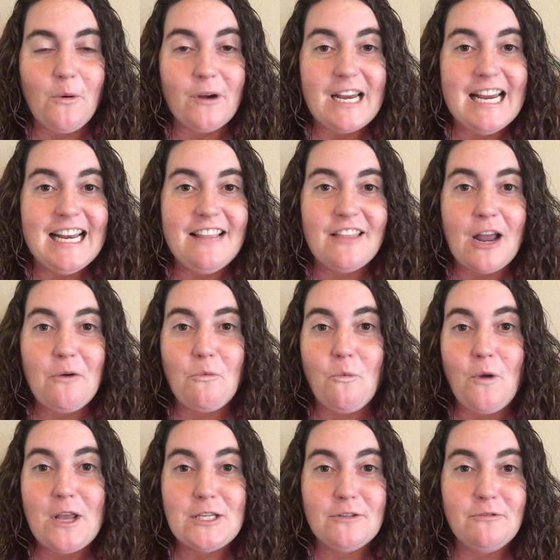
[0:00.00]
we're eating that
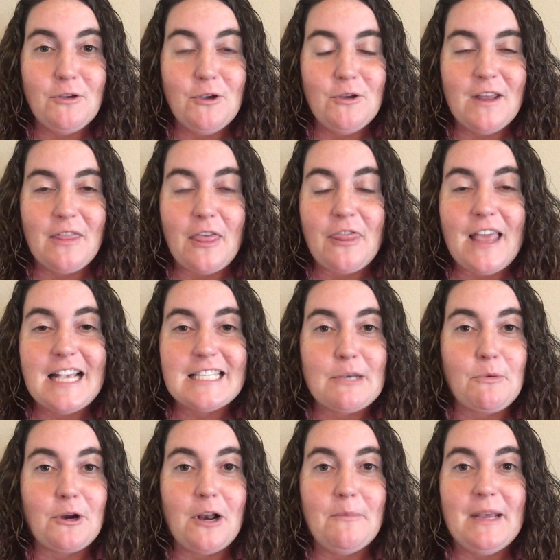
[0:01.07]
rich food and the things
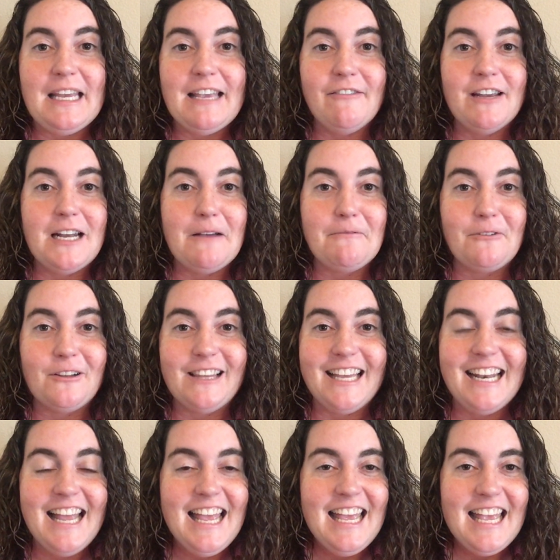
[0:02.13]
that we're going to be giving up for
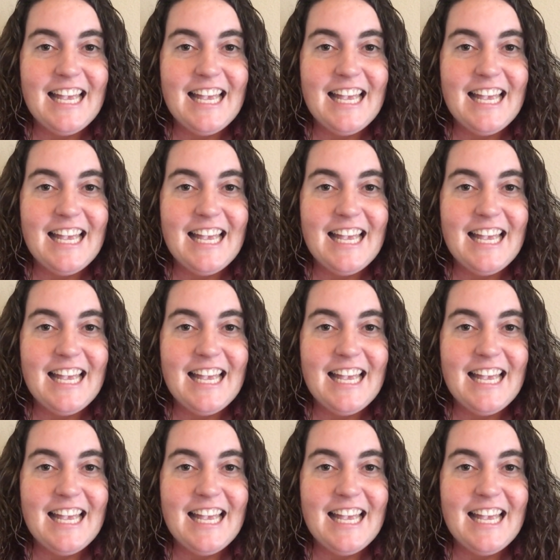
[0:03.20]
Lent.